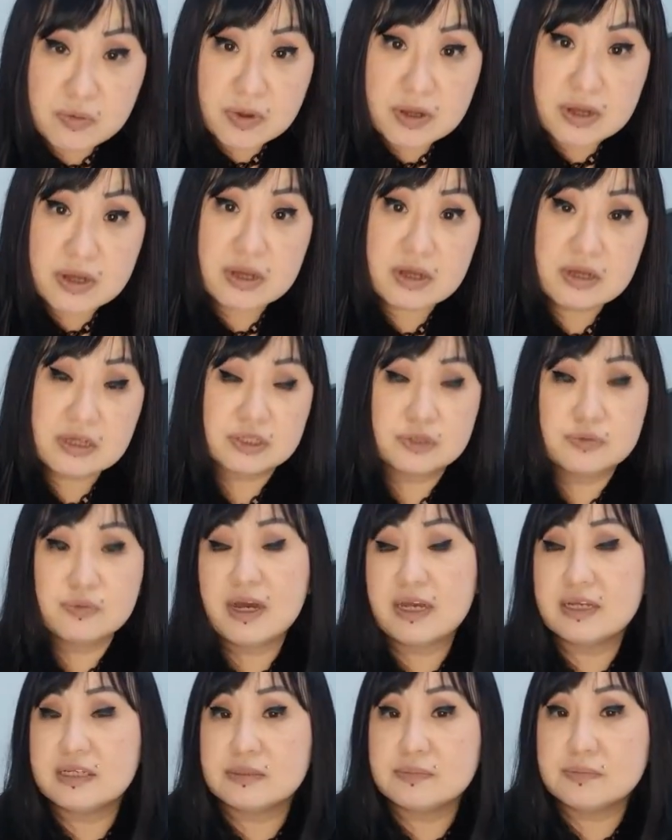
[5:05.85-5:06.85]
works,
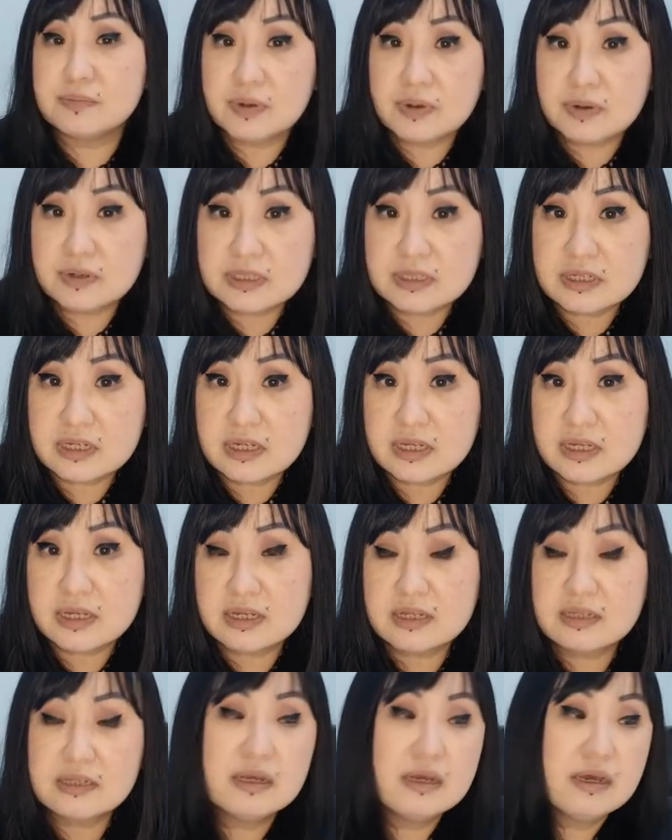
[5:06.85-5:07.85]
why it's
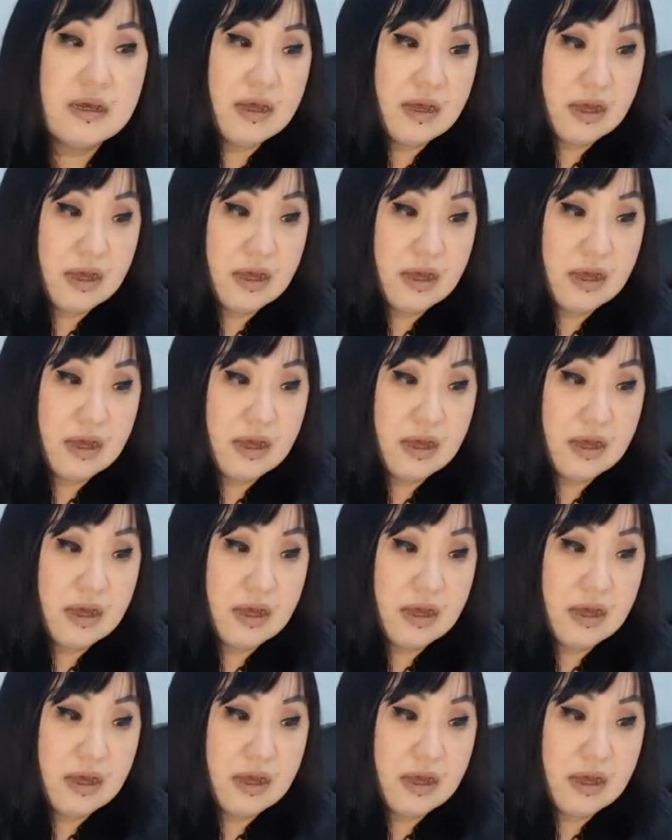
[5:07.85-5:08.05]
important,